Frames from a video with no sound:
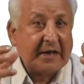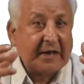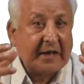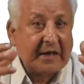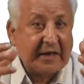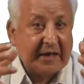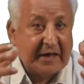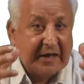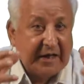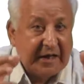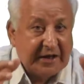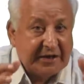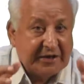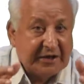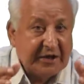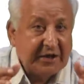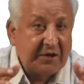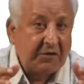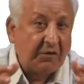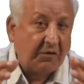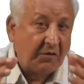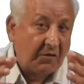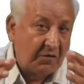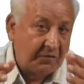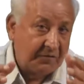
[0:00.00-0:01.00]

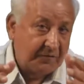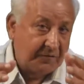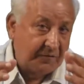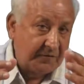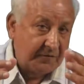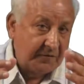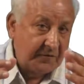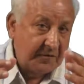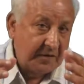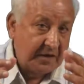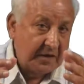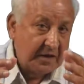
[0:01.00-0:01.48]
creation of